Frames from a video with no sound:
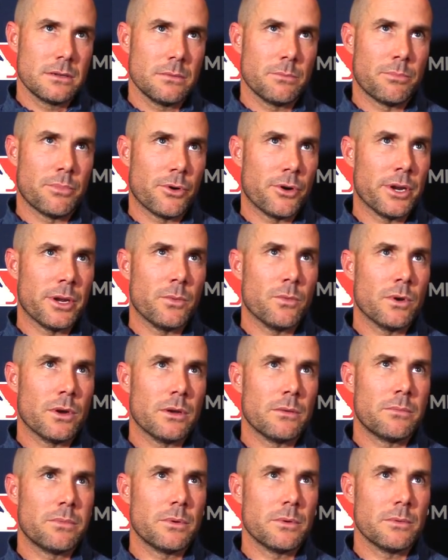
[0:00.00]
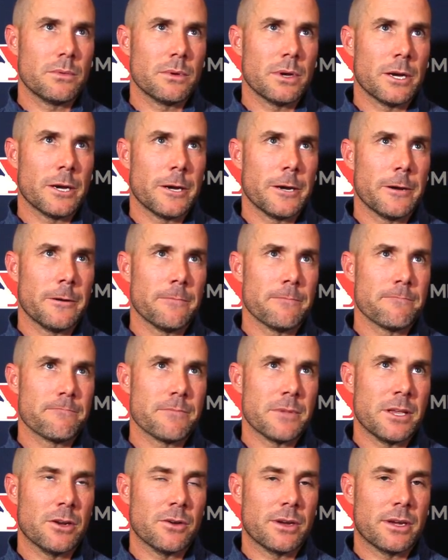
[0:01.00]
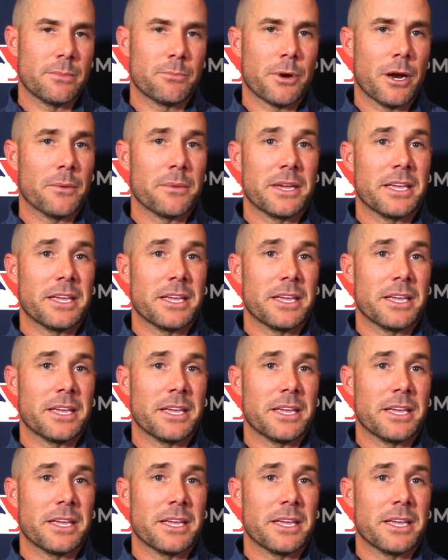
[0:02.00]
Birdie would, probably